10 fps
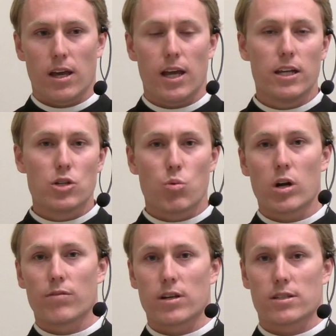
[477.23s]
And each one
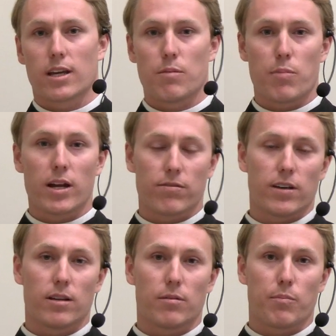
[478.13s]
of us can
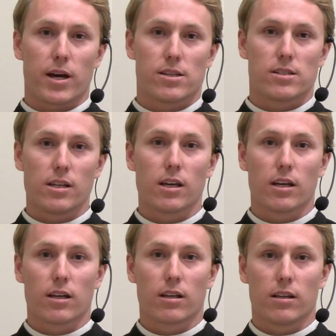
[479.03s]
benefit by
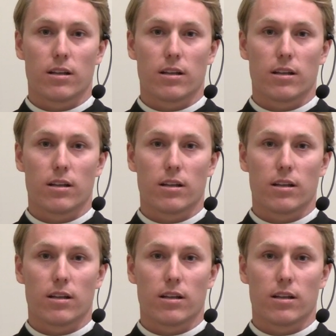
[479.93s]
seeking